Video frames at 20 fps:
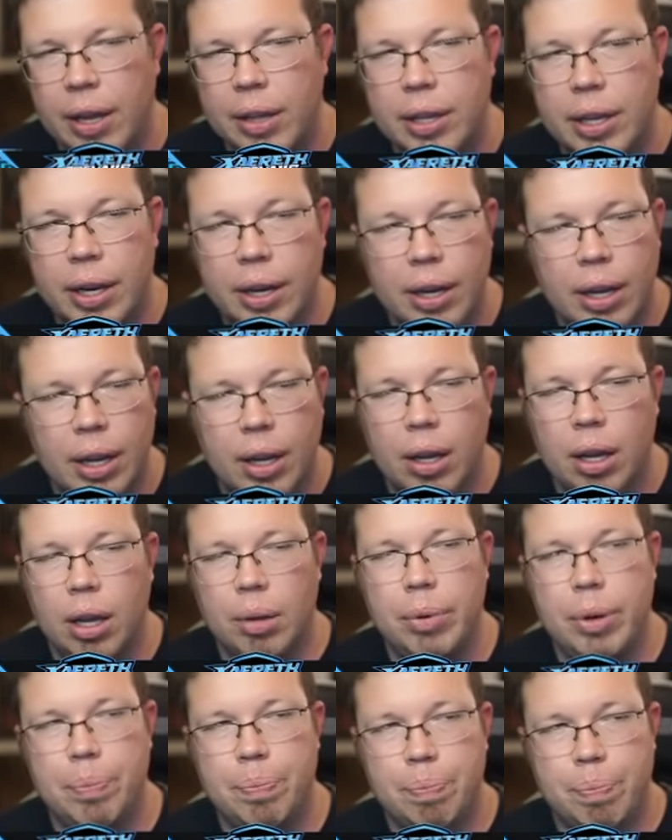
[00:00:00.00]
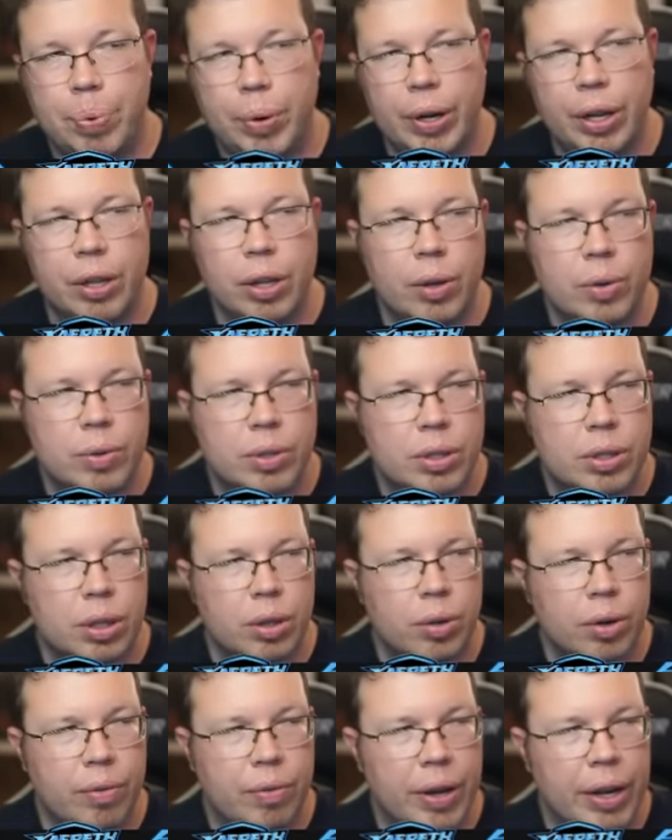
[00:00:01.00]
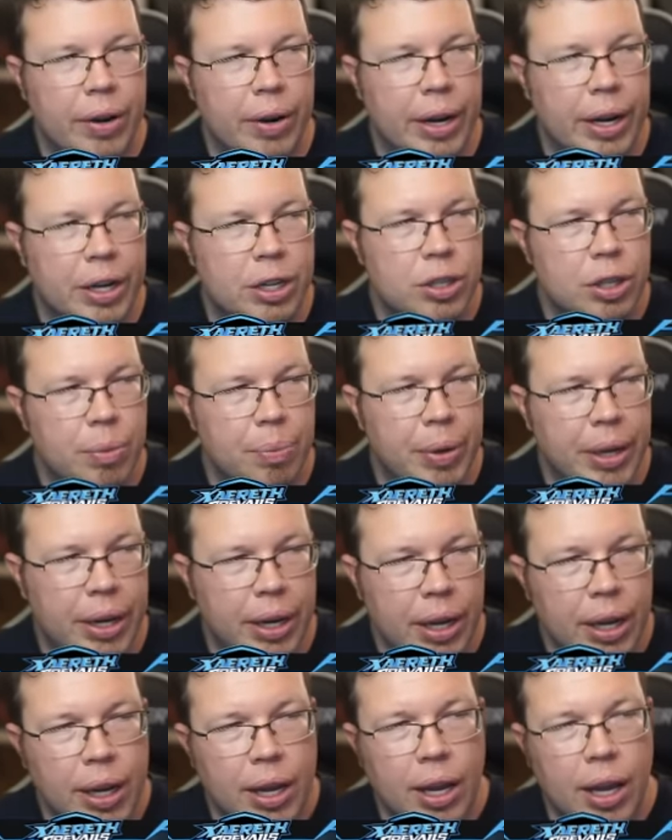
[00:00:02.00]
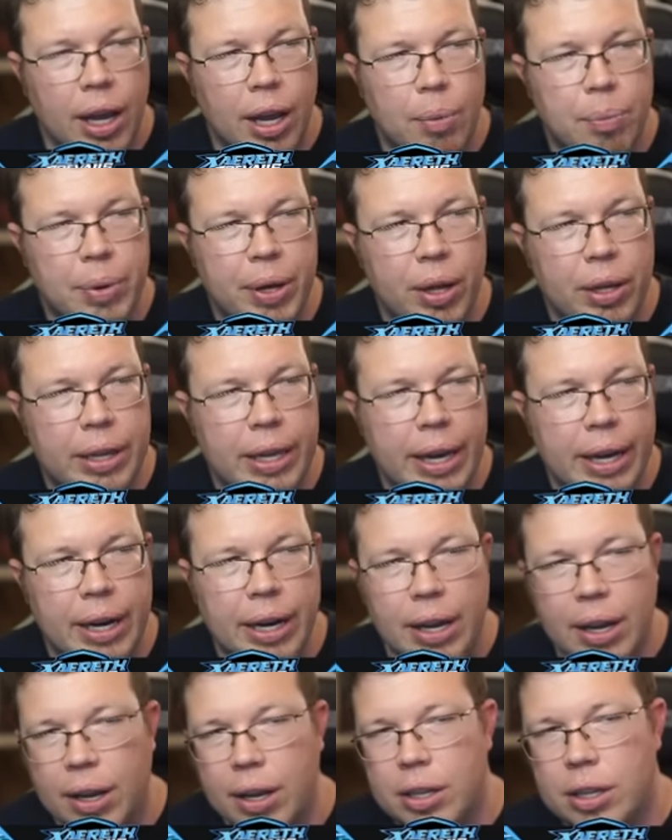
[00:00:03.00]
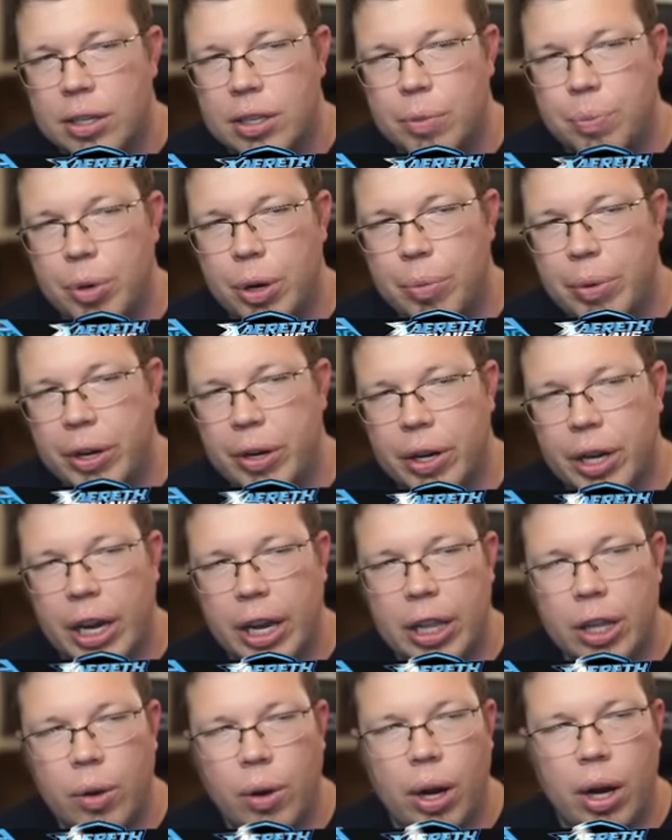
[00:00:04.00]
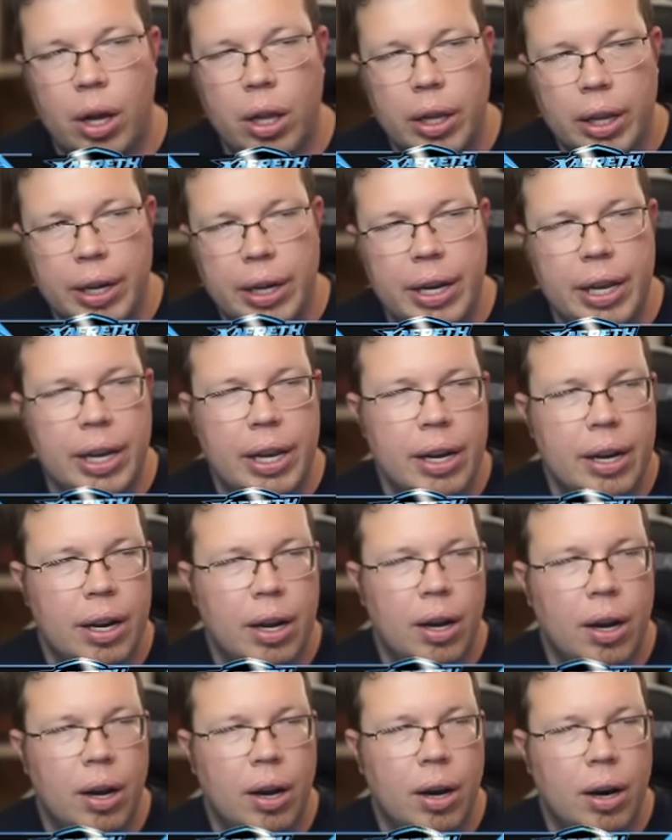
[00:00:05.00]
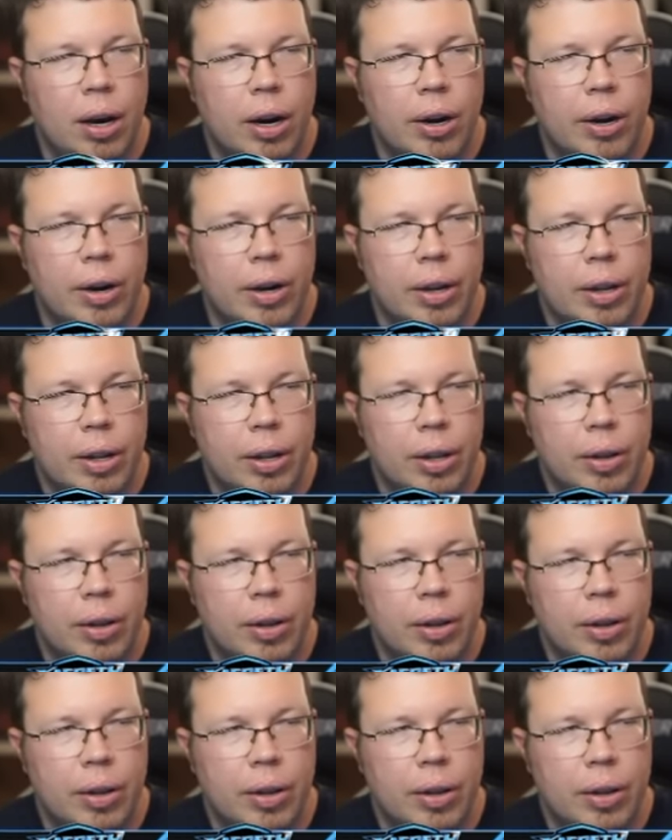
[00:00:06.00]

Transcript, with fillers: Then I'll be pretty close to Lord Vader, actually. But beyond that, Supreme Leader Kylo, all I need are...